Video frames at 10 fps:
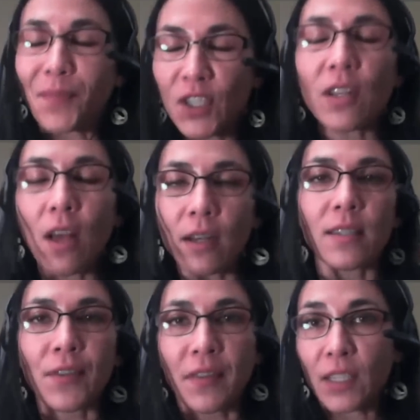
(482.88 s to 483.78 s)
a lot of
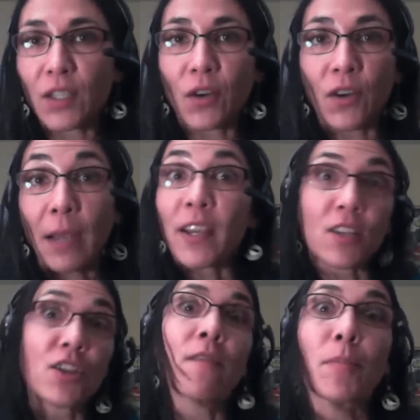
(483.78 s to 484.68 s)
different things going, and we
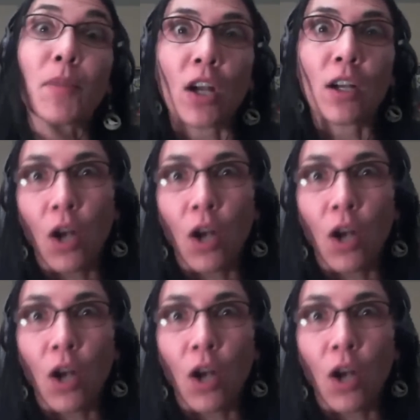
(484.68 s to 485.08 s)
actually have a blog